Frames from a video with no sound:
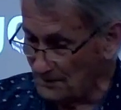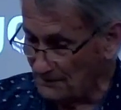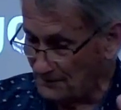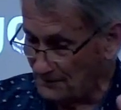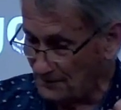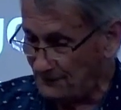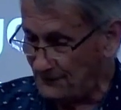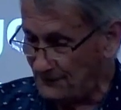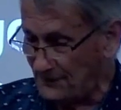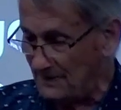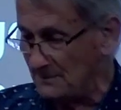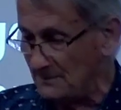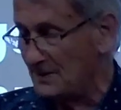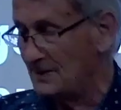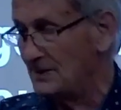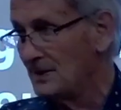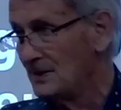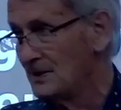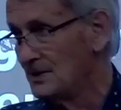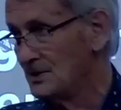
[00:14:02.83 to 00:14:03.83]
their
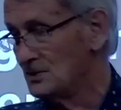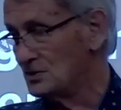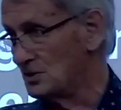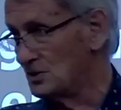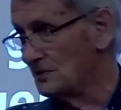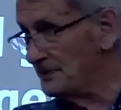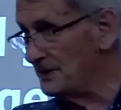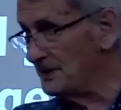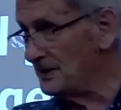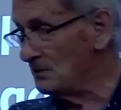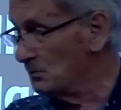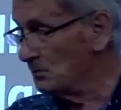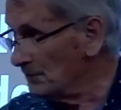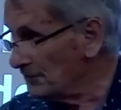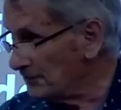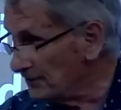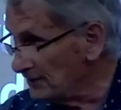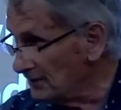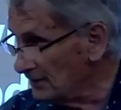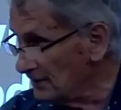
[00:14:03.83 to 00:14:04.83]
family to be with
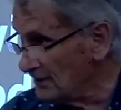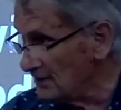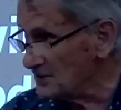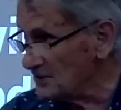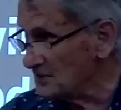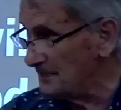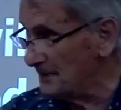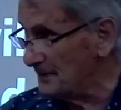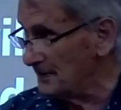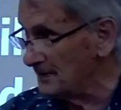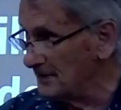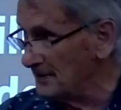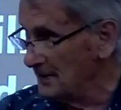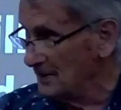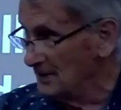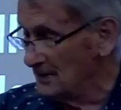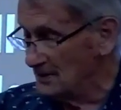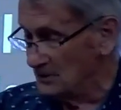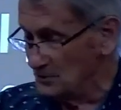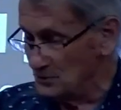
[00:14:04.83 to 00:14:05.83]
their husband
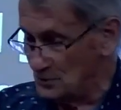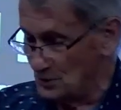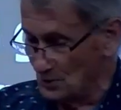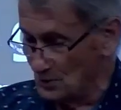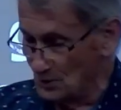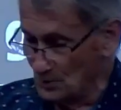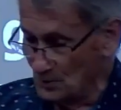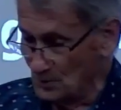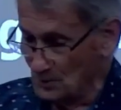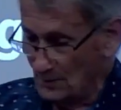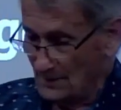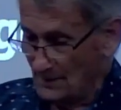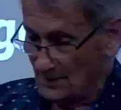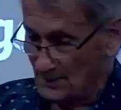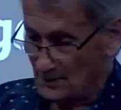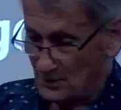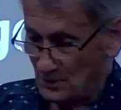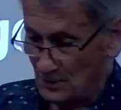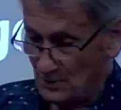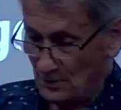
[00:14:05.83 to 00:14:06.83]
due
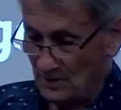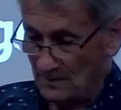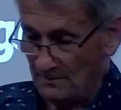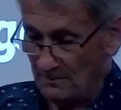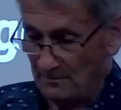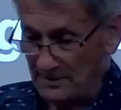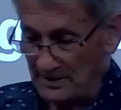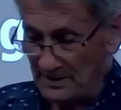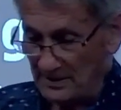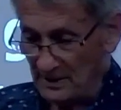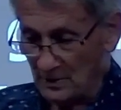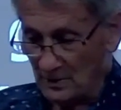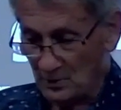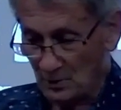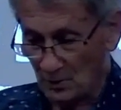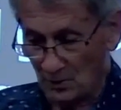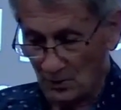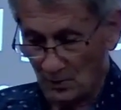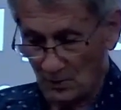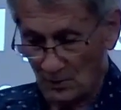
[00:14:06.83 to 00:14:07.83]
to him being
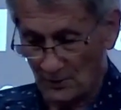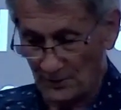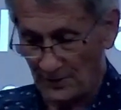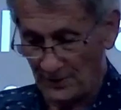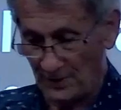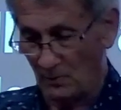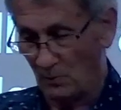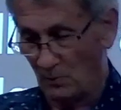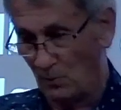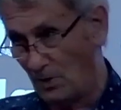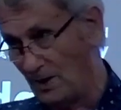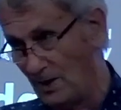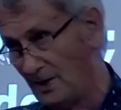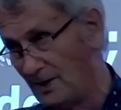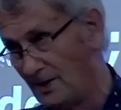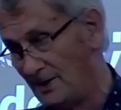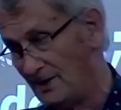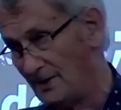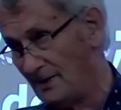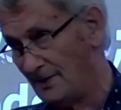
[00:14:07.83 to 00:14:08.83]
called
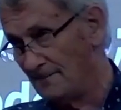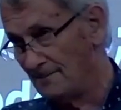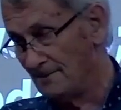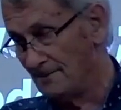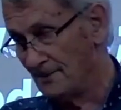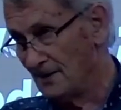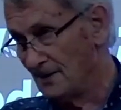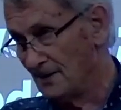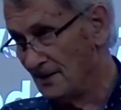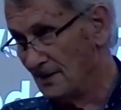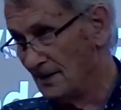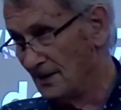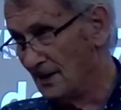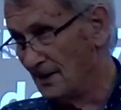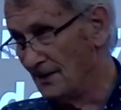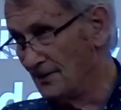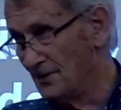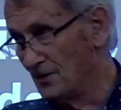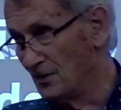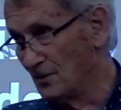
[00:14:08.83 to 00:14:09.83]
away.
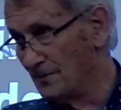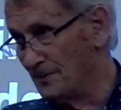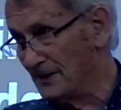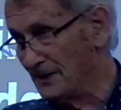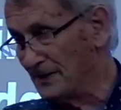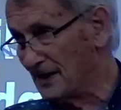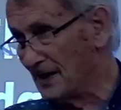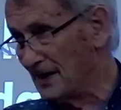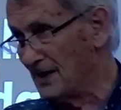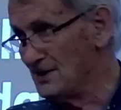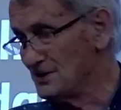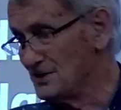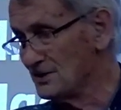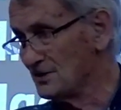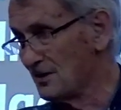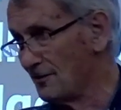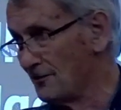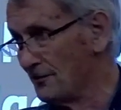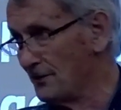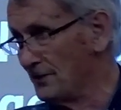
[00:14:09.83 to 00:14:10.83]
And there have been cases
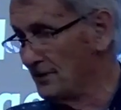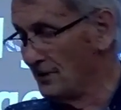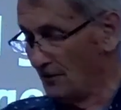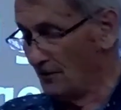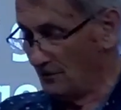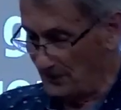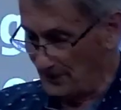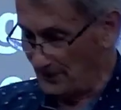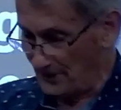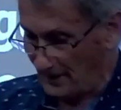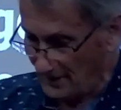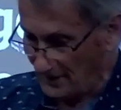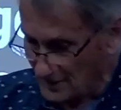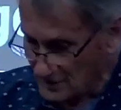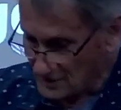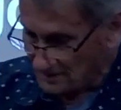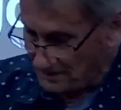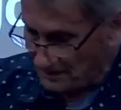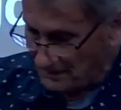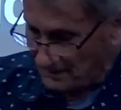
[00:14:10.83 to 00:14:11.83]
I've read of where the husband